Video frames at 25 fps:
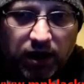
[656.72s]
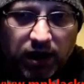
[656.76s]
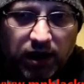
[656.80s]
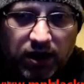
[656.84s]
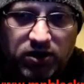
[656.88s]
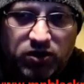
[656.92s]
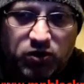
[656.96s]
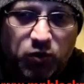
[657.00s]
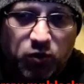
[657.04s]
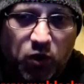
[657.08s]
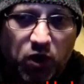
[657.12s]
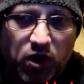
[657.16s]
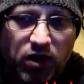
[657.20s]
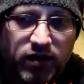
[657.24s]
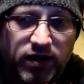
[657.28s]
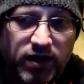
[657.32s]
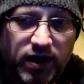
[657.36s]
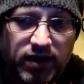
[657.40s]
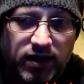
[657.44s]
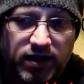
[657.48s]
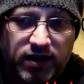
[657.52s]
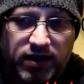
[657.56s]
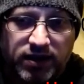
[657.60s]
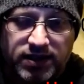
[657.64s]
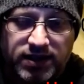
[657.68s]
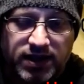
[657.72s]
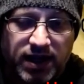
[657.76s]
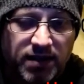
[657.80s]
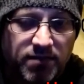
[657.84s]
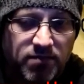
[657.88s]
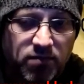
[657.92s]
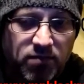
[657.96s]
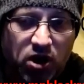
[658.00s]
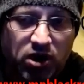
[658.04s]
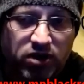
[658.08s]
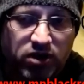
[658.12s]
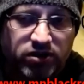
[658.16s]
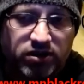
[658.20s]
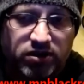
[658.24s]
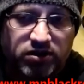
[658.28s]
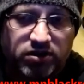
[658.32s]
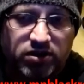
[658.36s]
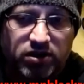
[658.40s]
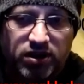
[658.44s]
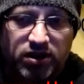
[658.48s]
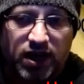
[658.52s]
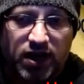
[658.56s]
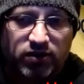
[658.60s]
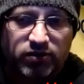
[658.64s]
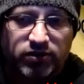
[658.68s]
is one that these same
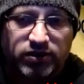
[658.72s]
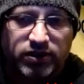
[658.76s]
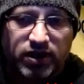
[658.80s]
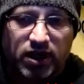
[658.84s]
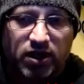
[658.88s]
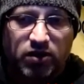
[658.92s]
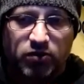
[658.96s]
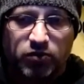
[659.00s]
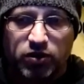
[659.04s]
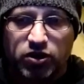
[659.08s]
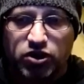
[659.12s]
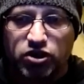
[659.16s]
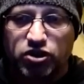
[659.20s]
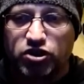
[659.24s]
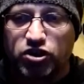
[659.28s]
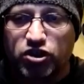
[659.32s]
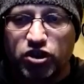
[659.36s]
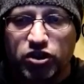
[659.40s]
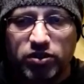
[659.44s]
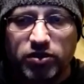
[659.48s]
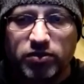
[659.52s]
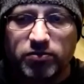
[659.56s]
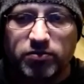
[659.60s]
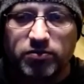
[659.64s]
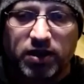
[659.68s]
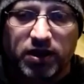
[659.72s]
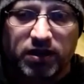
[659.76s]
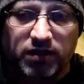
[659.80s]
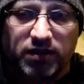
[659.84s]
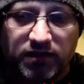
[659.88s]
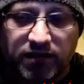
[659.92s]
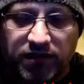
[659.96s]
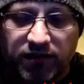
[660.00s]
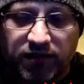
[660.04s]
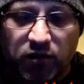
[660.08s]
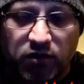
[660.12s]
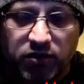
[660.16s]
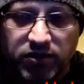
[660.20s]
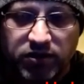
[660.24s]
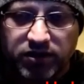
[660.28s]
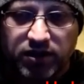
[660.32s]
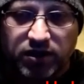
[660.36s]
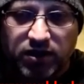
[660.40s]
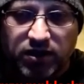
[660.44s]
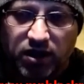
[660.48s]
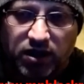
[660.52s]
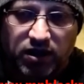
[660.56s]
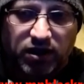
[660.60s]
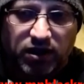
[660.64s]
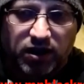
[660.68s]
Marxists are now saying we shouldn't be
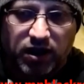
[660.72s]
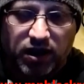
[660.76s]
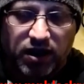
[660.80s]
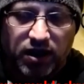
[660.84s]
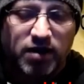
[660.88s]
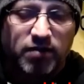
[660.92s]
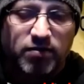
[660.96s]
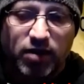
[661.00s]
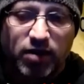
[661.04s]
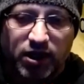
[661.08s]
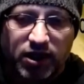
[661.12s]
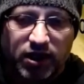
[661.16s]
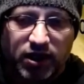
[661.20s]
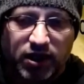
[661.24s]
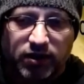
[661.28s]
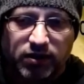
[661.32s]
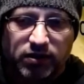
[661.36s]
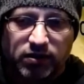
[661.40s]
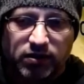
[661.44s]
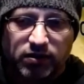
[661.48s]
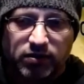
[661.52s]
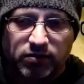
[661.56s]
enforcing on anybody